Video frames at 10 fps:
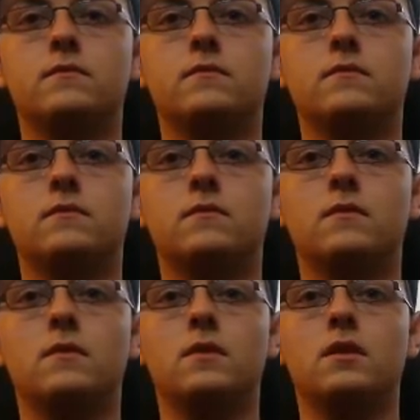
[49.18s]

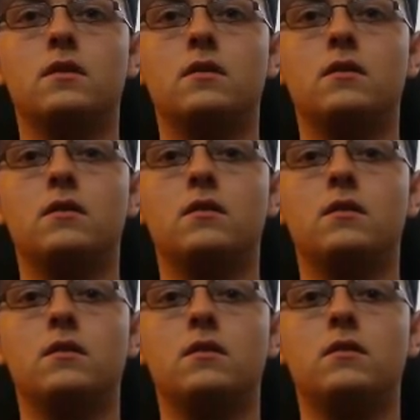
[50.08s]

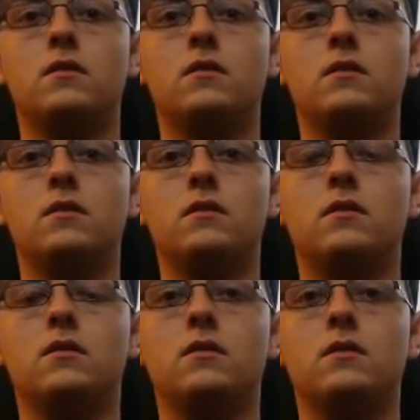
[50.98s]

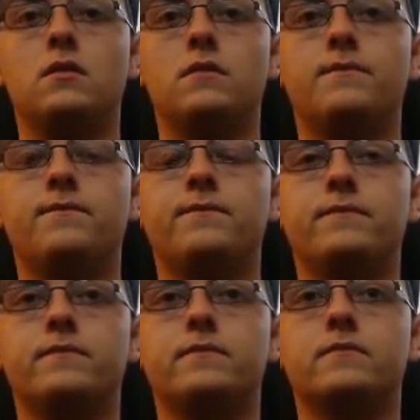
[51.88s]

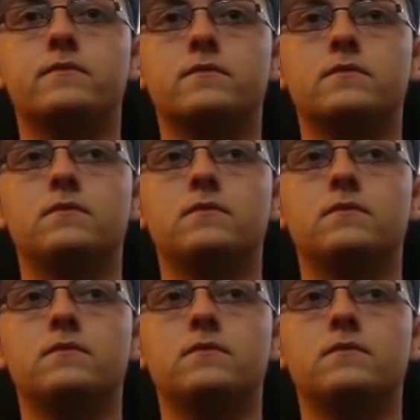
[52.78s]
[no speech]